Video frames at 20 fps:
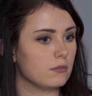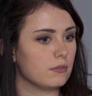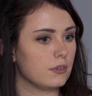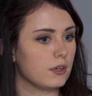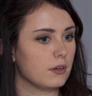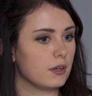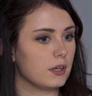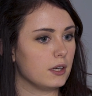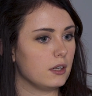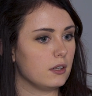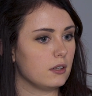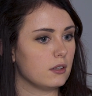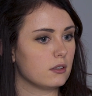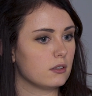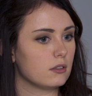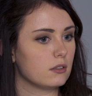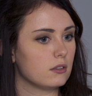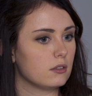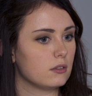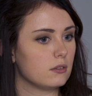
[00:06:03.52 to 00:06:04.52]
very
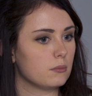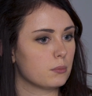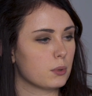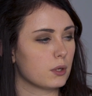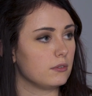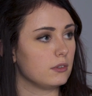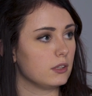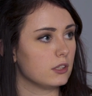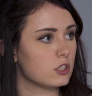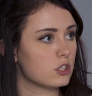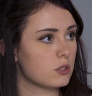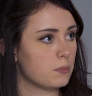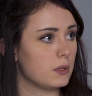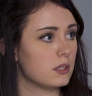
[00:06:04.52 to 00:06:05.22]
privileged